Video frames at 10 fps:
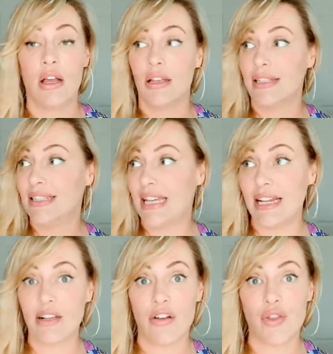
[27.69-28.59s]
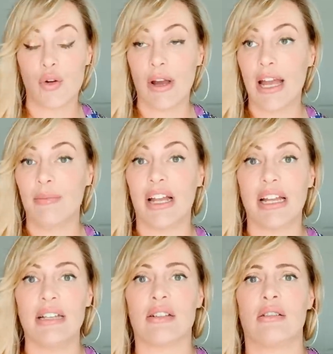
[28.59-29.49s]
stays off the gram, like,
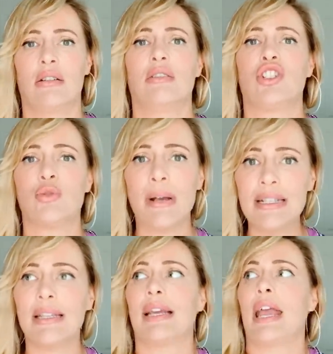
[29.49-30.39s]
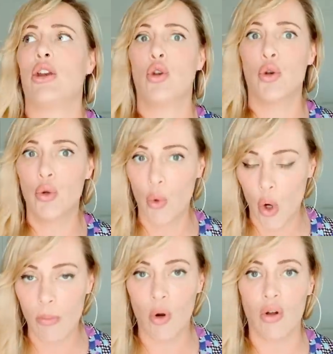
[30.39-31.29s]
is she's raising, like, a
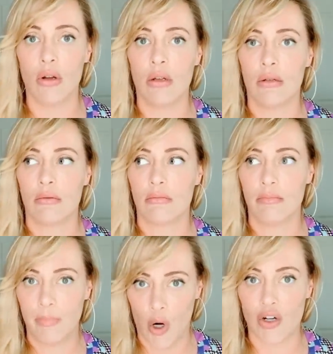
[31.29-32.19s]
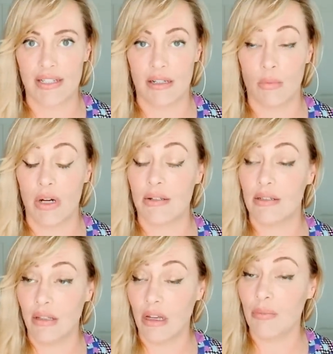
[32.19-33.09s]
normal person. Whereas a
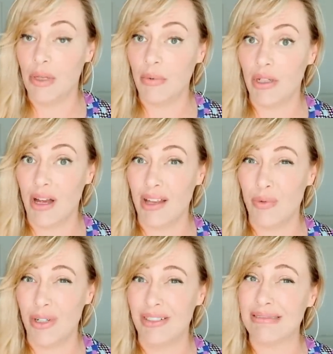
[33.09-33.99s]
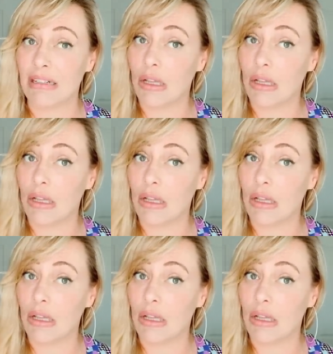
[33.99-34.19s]
lot of people in Hollywood